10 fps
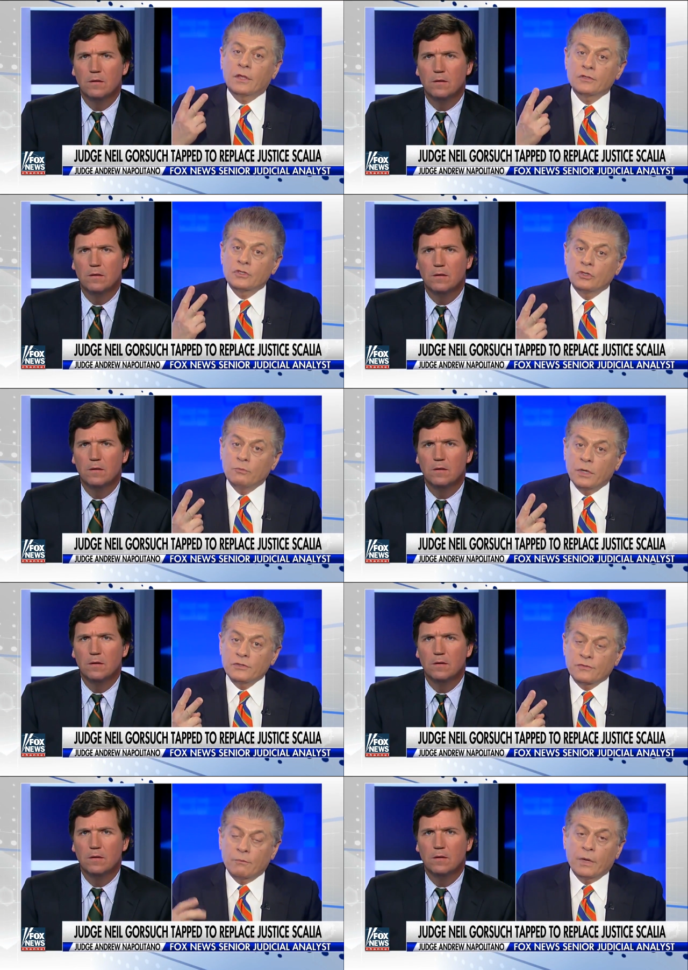Speaker 1: That's two
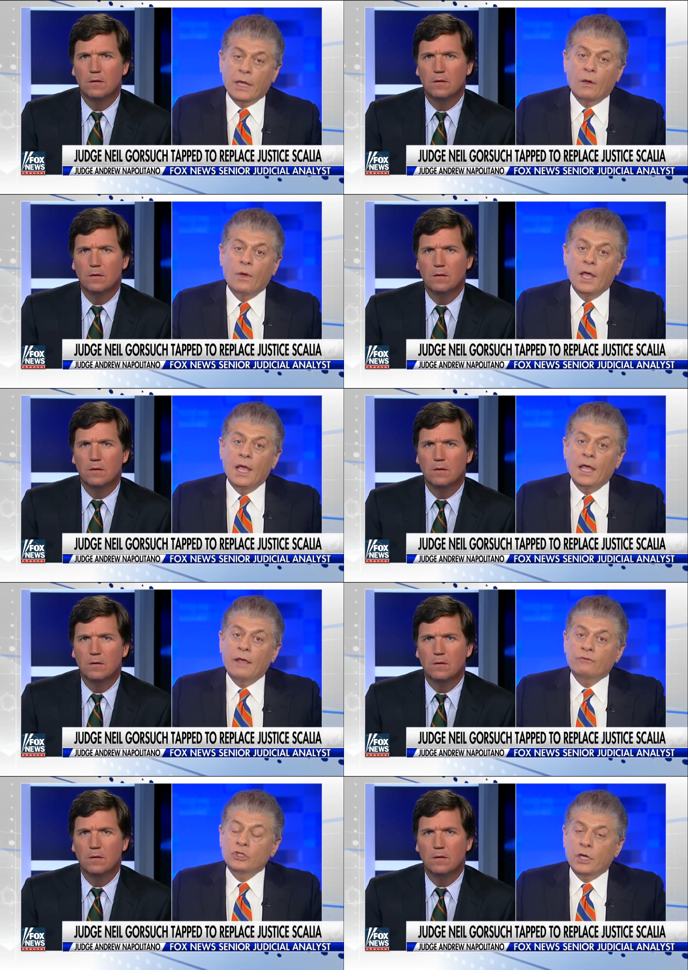months from now.
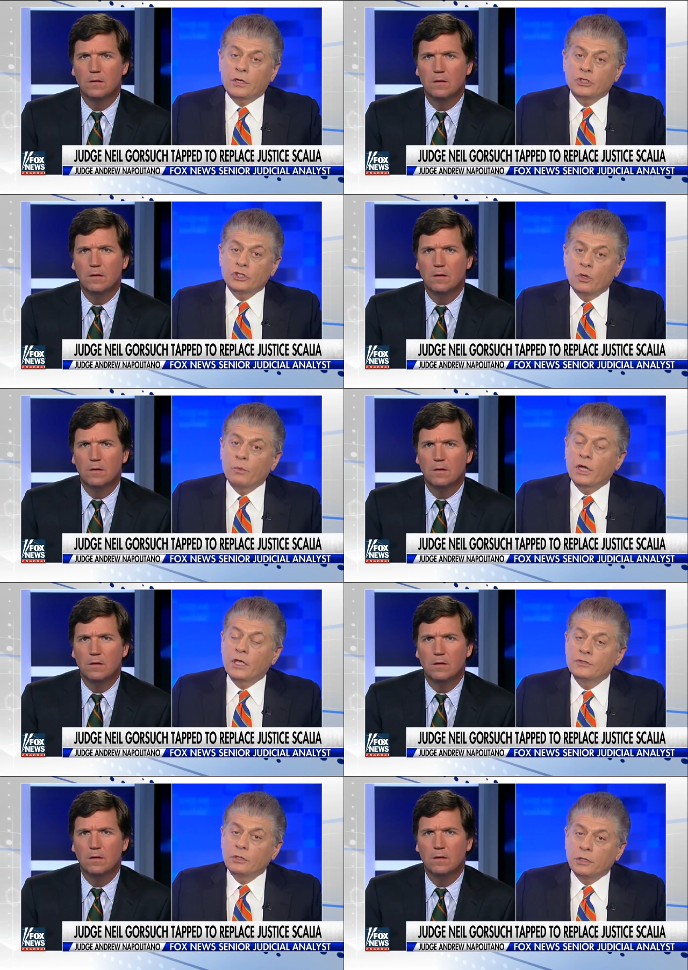If Chuck Schumer
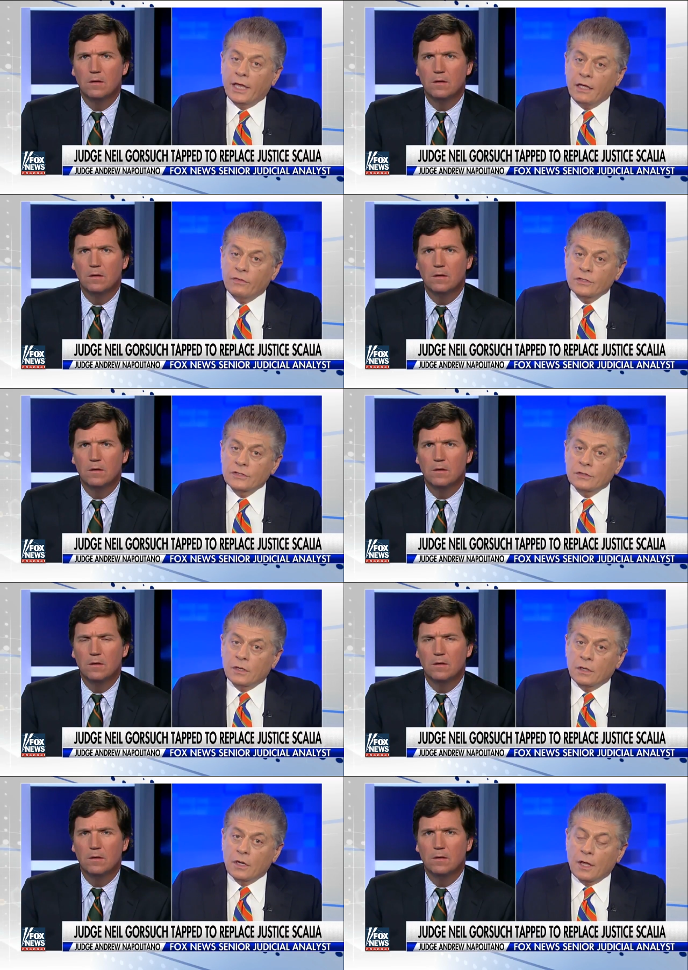can delay this
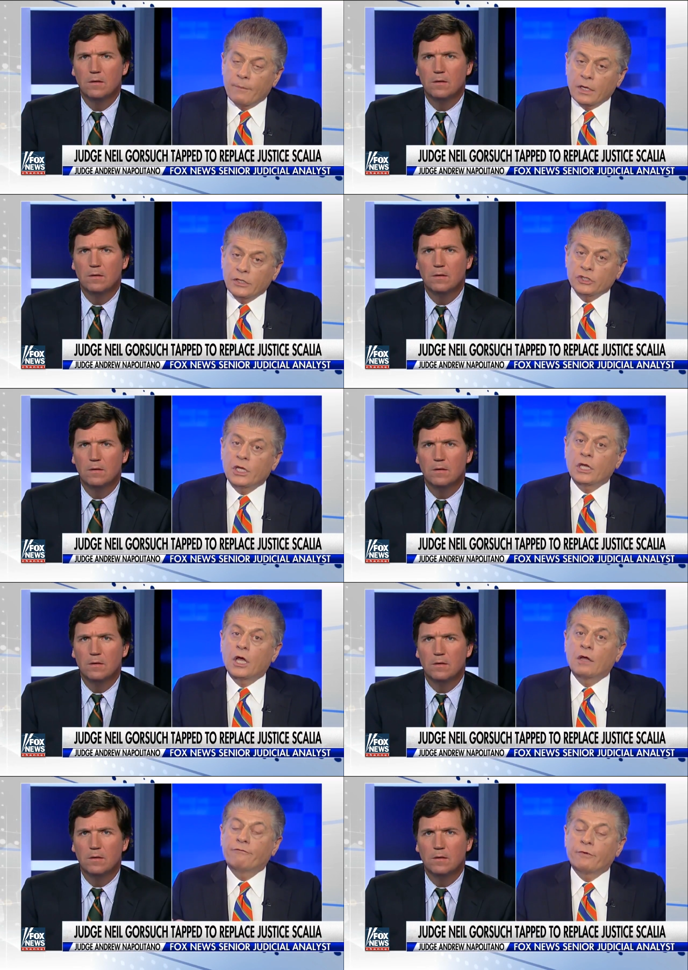uh, nomination
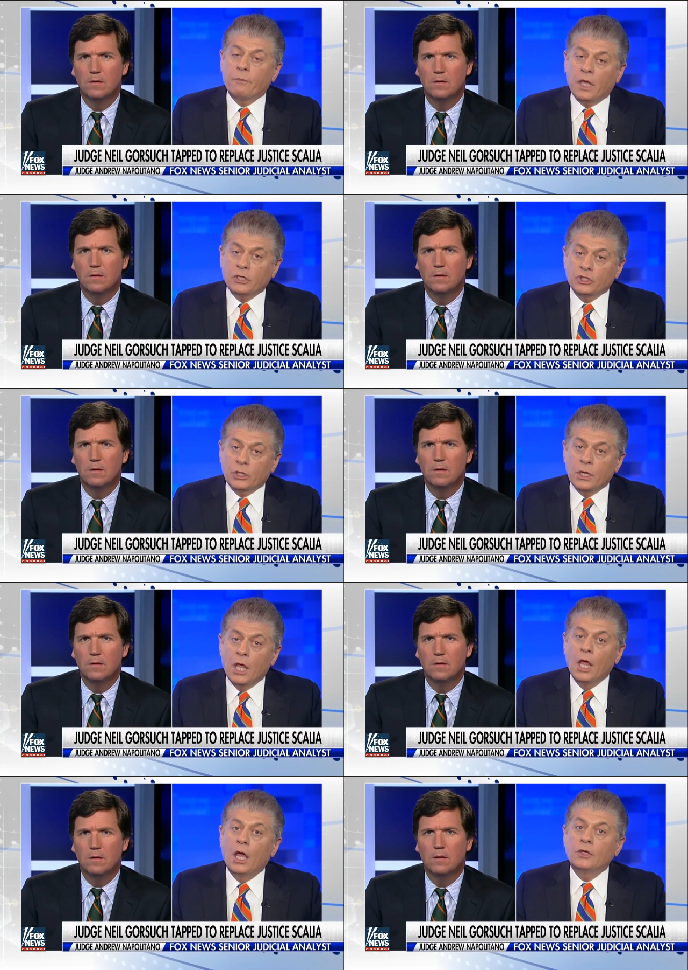confirmation
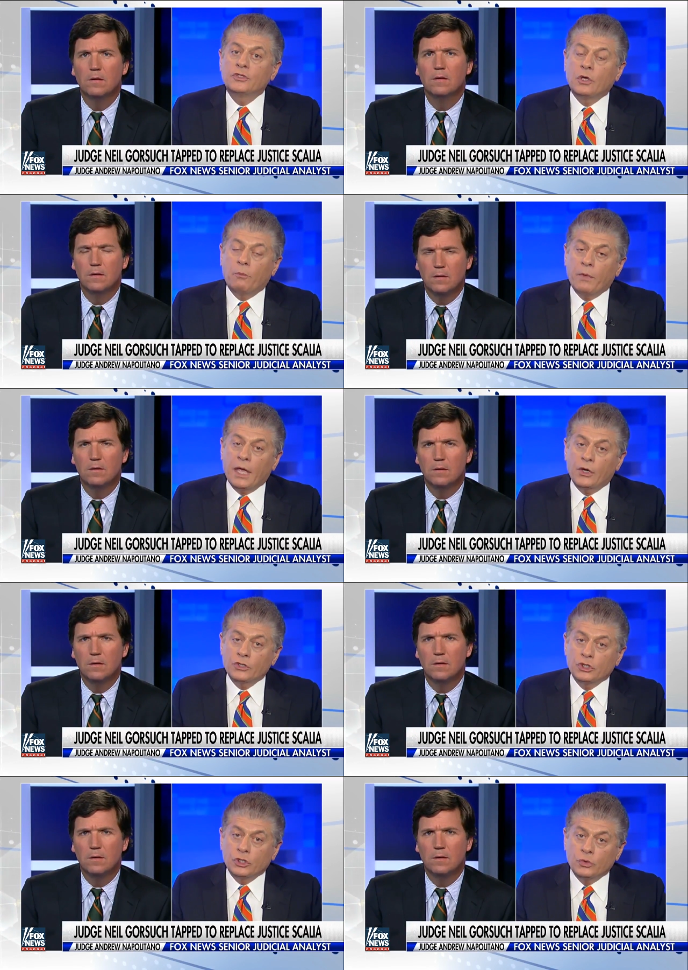until May
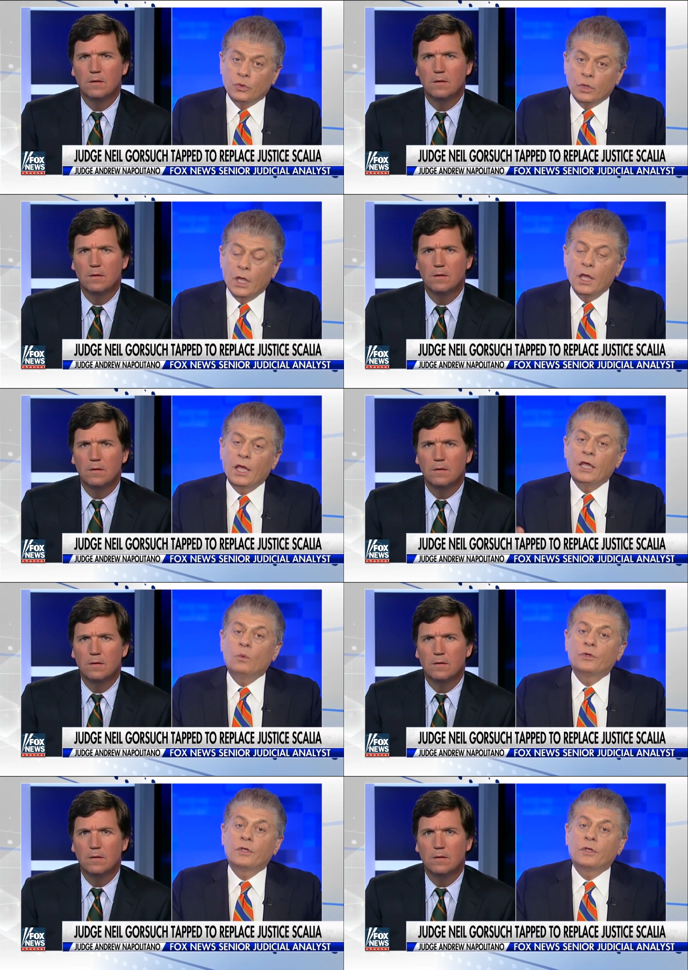or June, he will